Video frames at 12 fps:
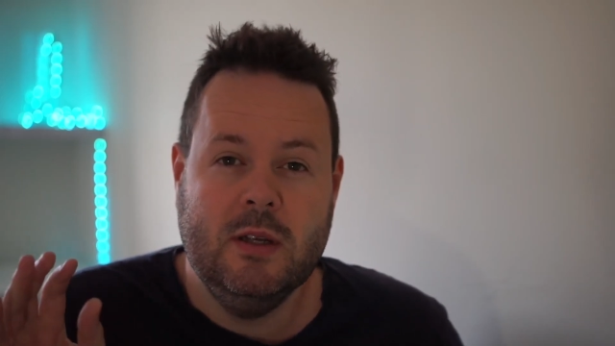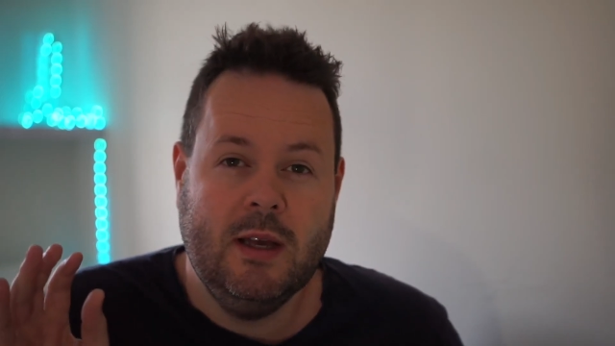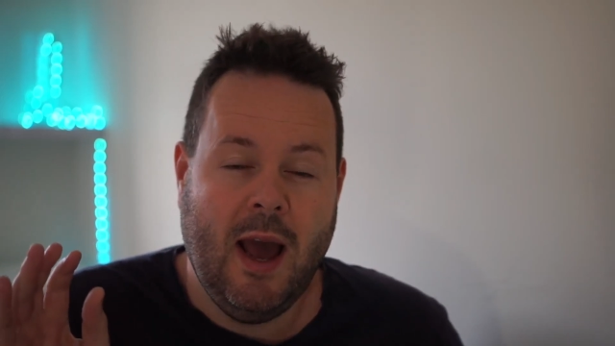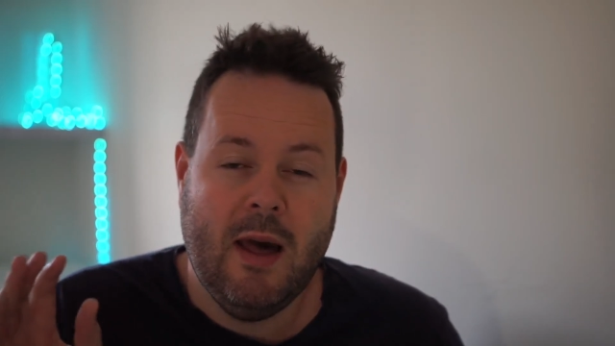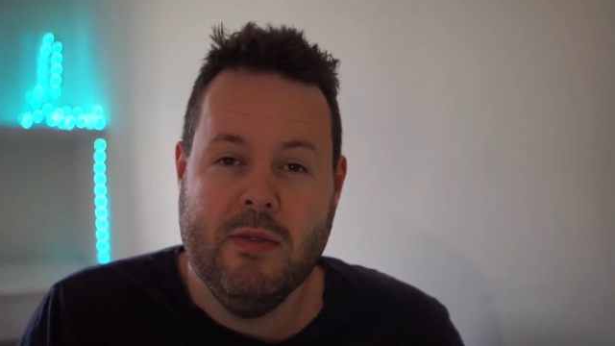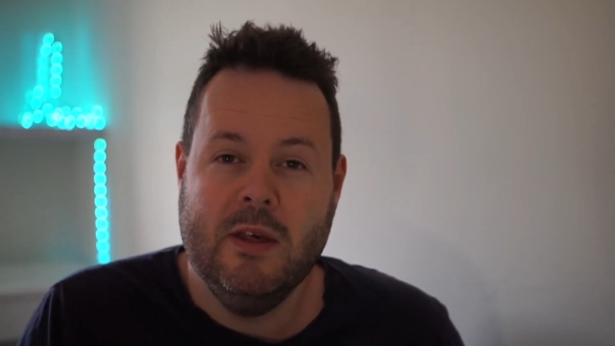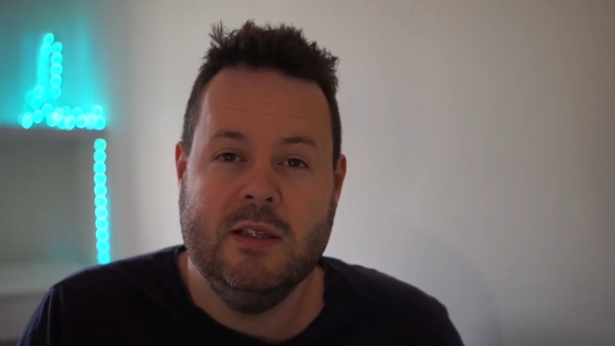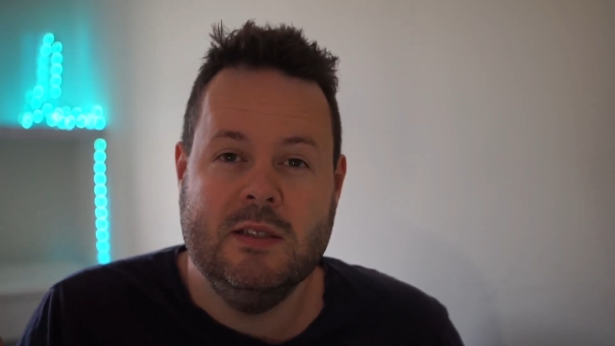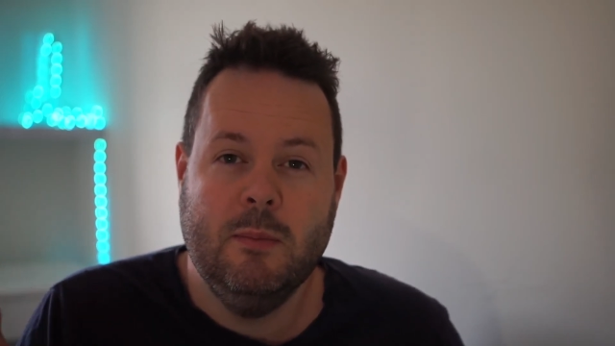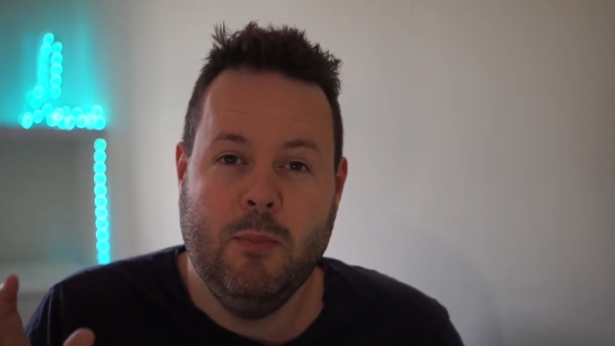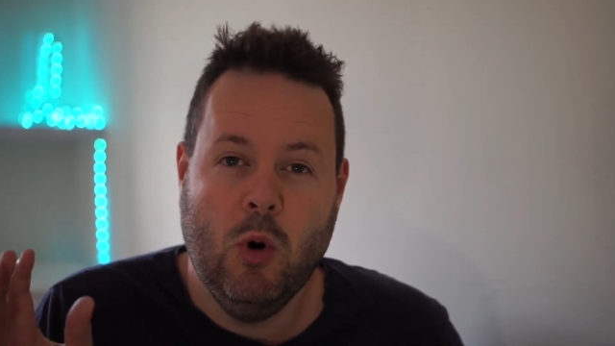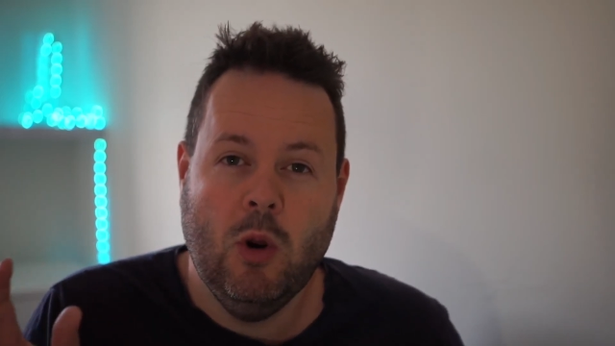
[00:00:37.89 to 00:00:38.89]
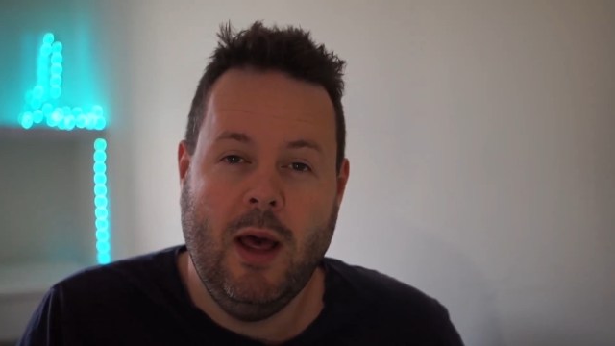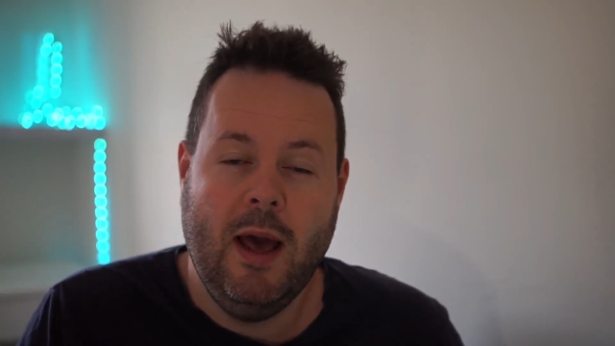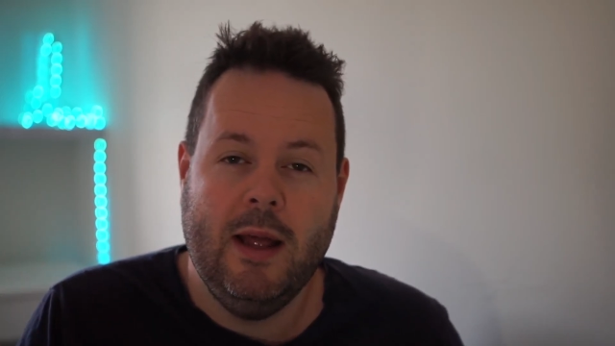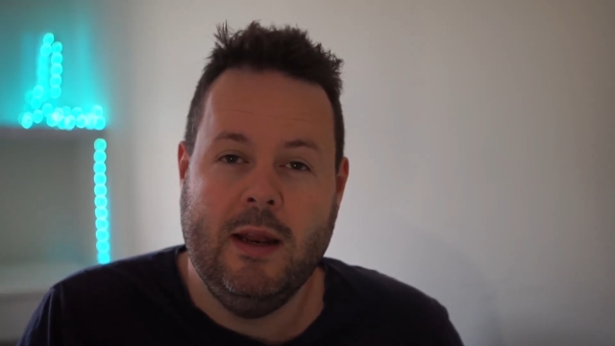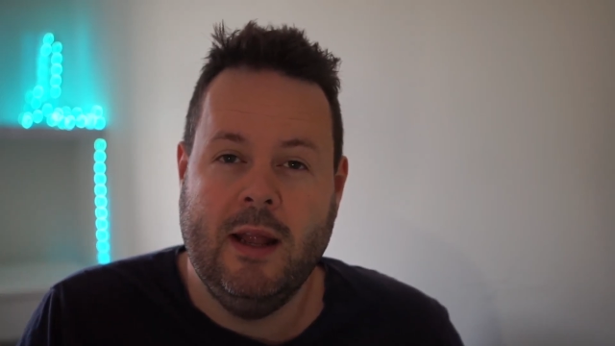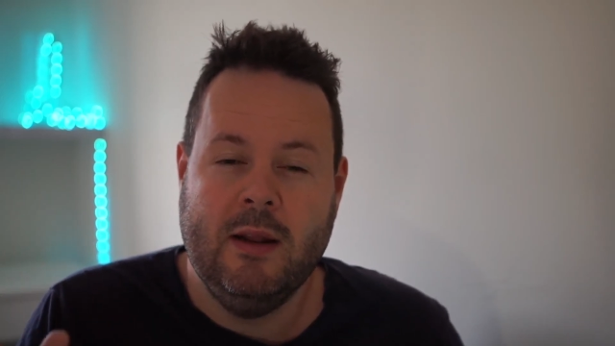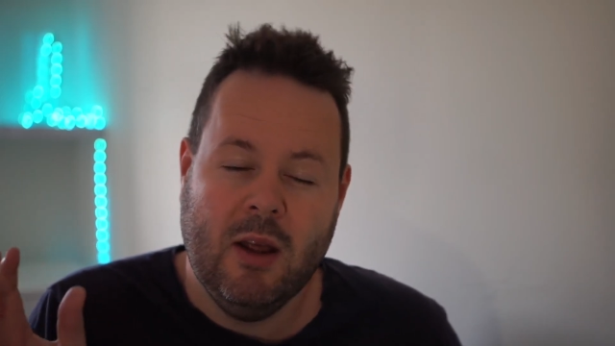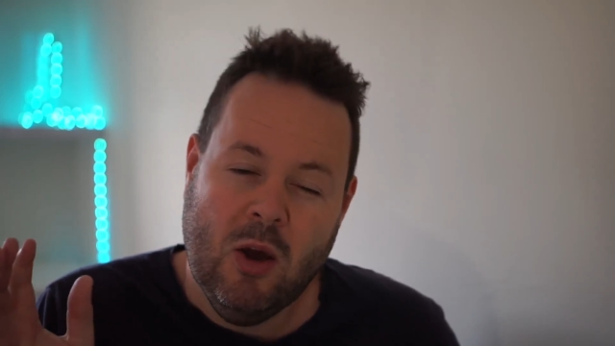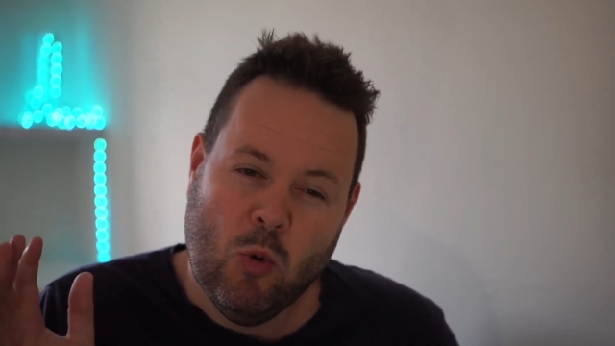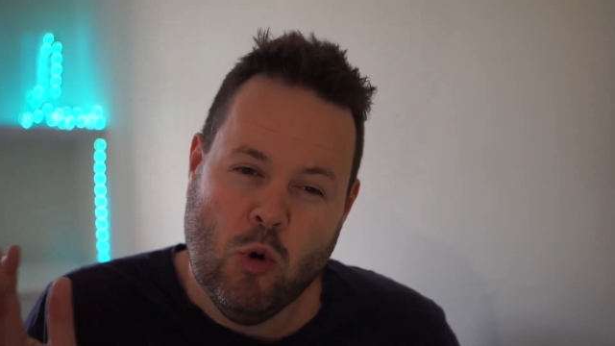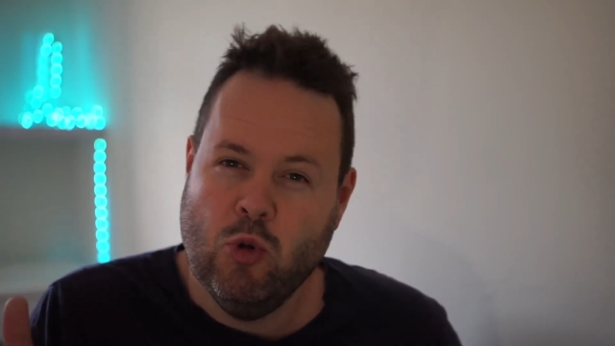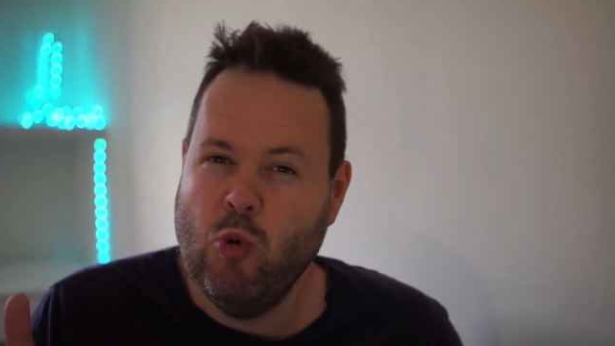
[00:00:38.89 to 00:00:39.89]
can this pull ahead and
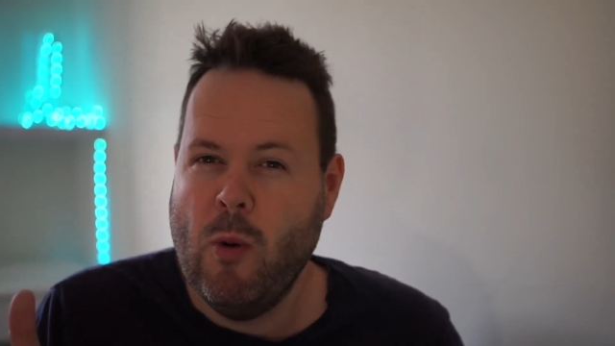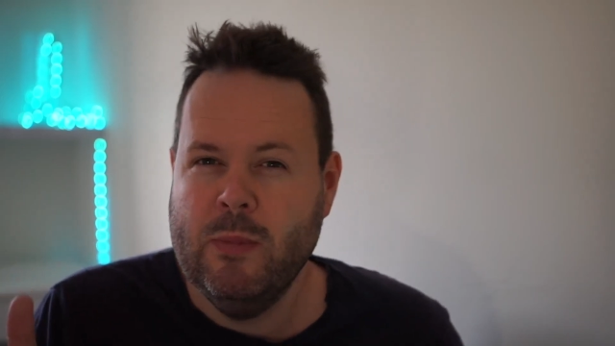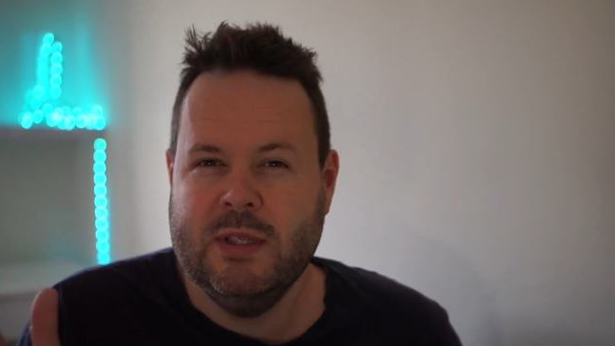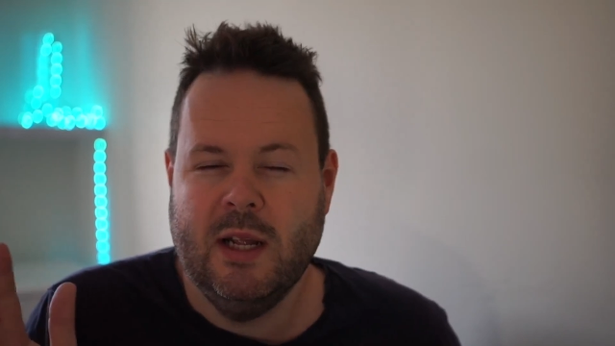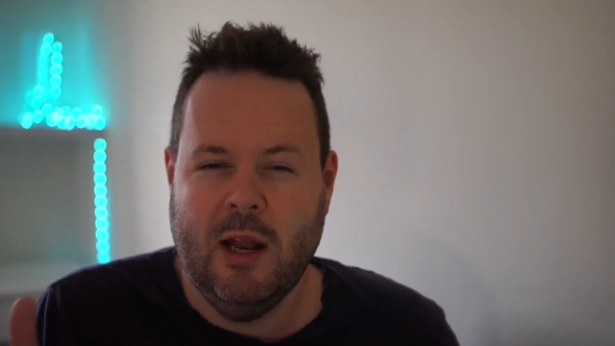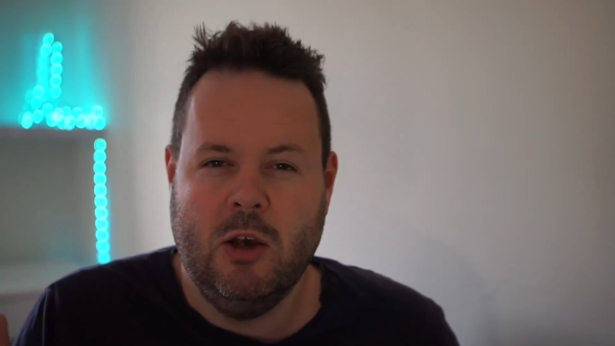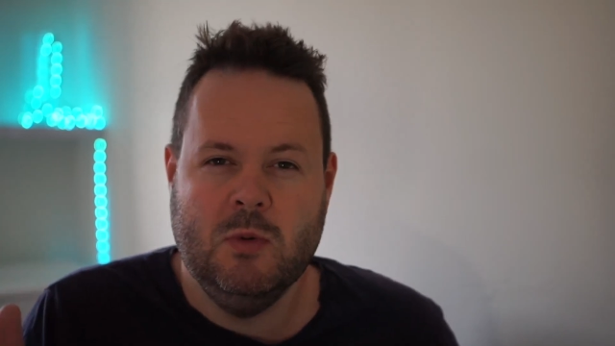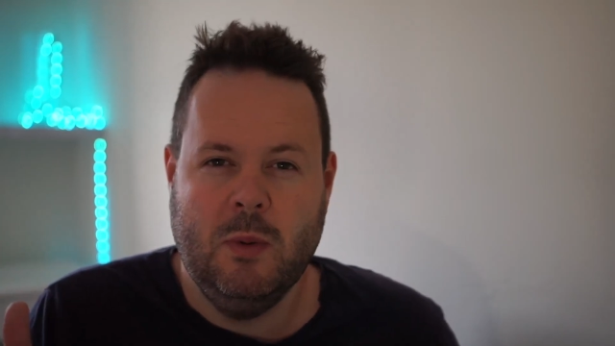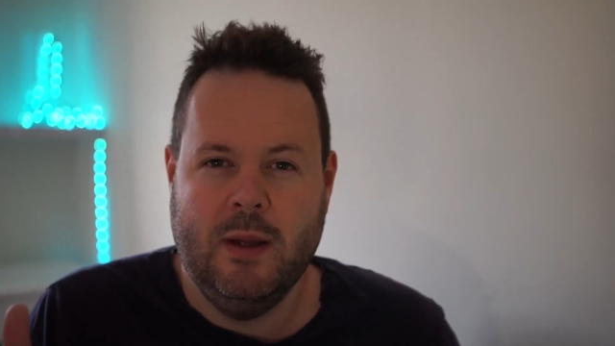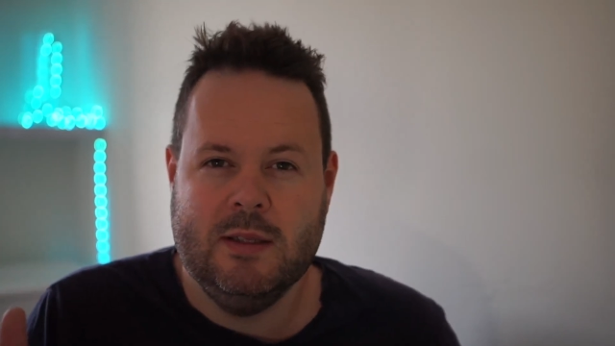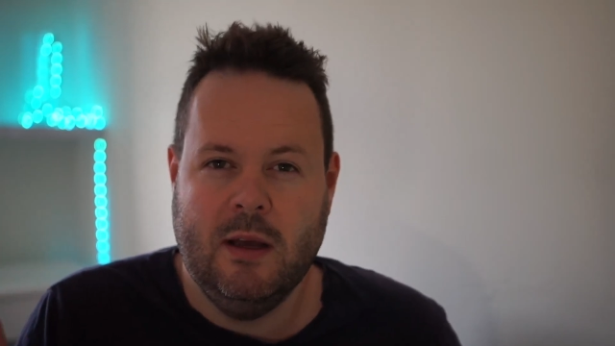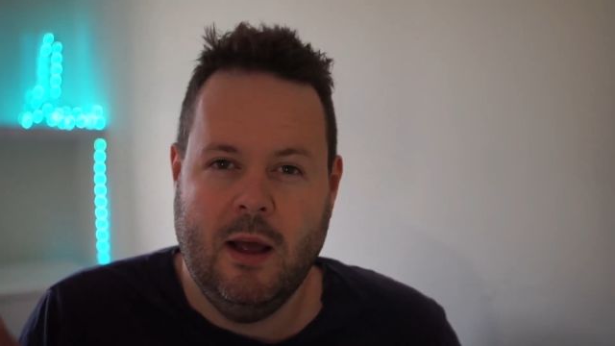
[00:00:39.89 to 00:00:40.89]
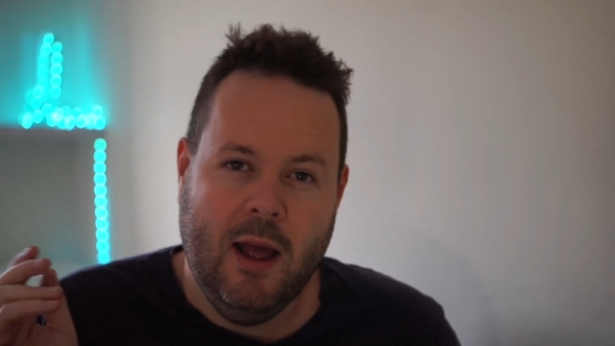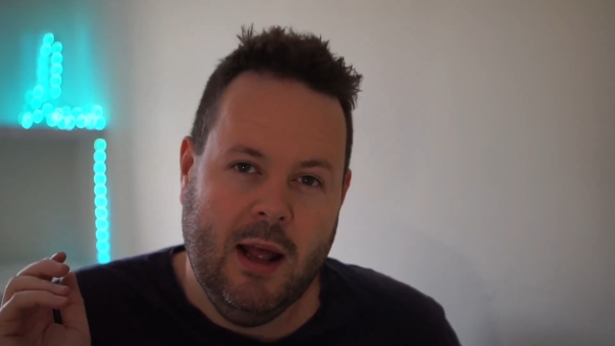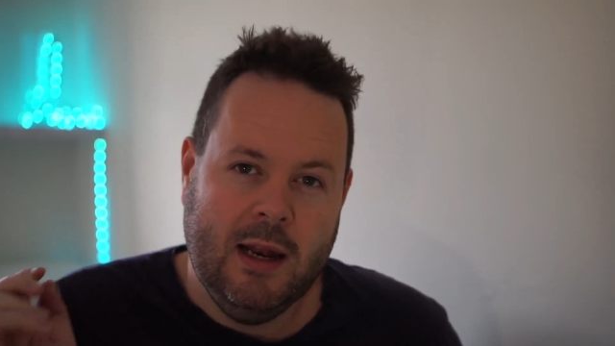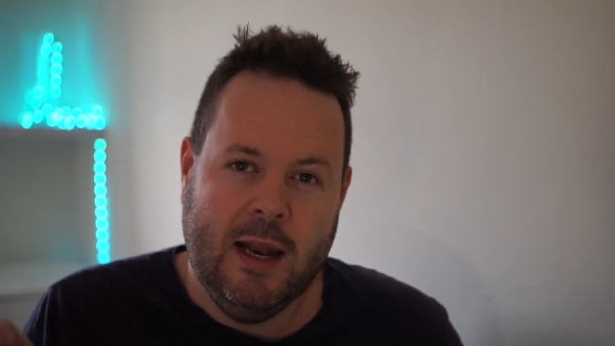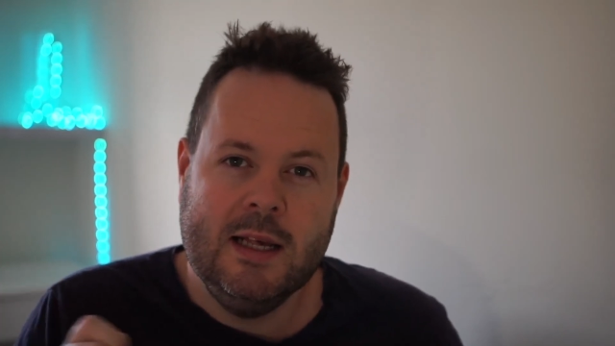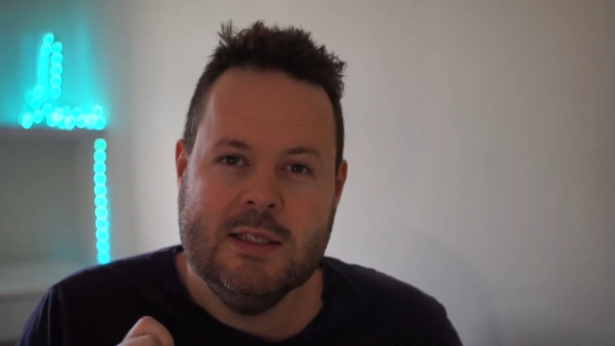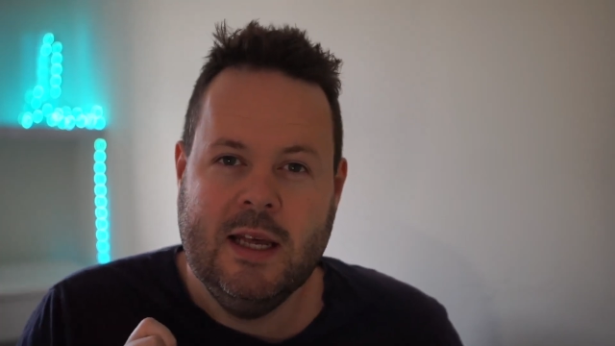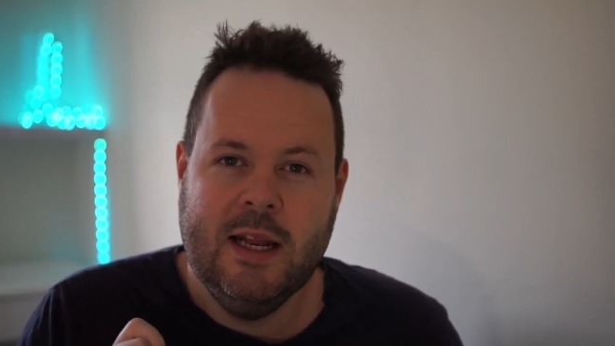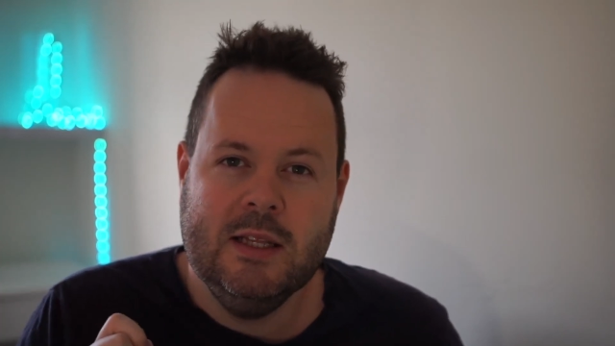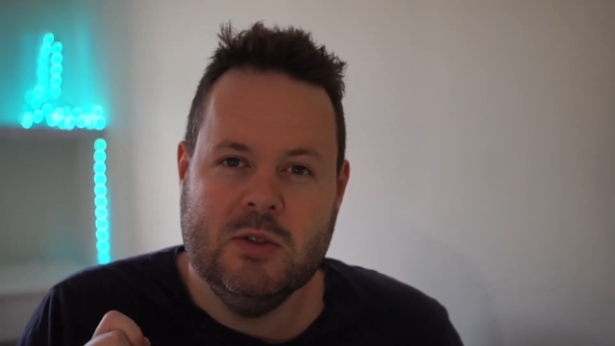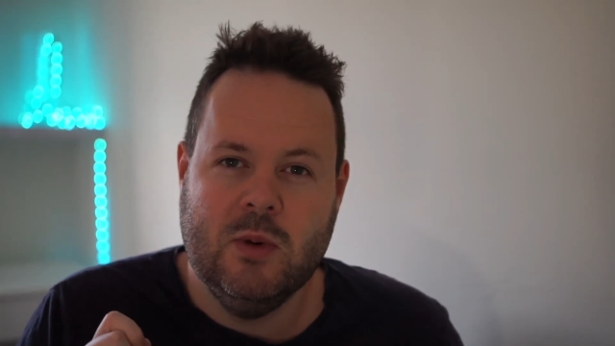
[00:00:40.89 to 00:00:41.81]
will the 1% lows be better? Let's get into